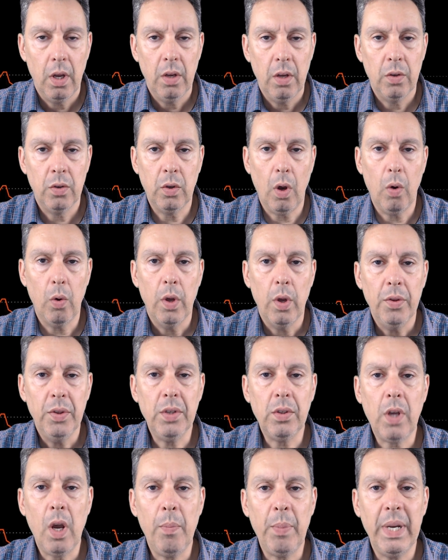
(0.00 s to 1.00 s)
So
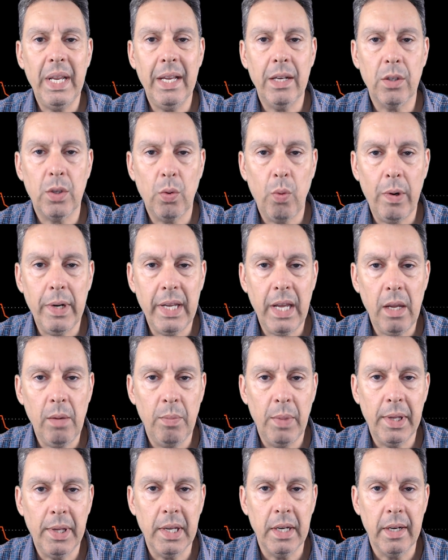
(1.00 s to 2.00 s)
this company has $28
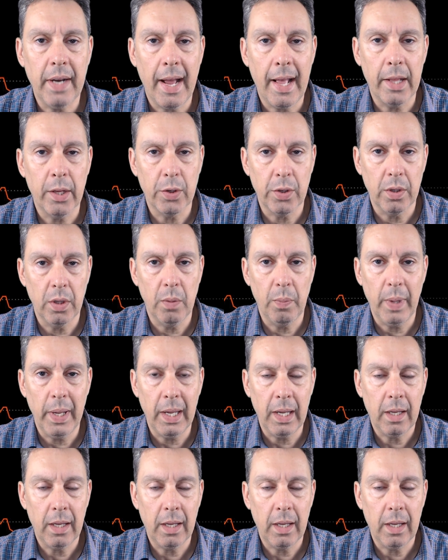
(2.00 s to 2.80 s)
million in the bank.